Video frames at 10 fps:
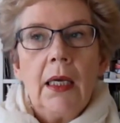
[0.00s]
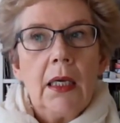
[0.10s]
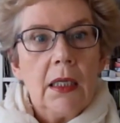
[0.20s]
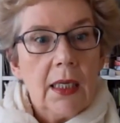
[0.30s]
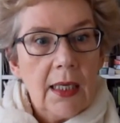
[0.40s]

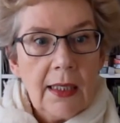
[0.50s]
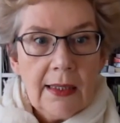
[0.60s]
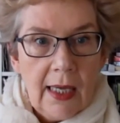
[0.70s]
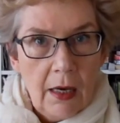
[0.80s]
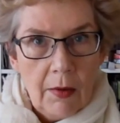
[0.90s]
It is,
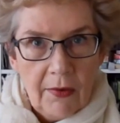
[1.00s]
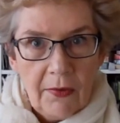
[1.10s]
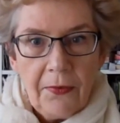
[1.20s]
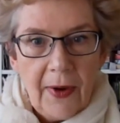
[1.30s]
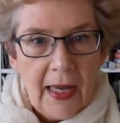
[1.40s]
however,
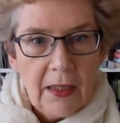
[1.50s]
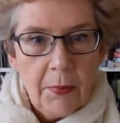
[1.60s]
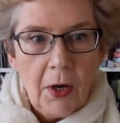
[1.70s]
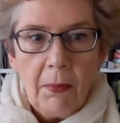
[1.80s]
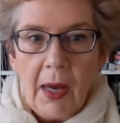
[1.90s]
frowned
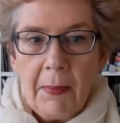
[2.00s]
upon by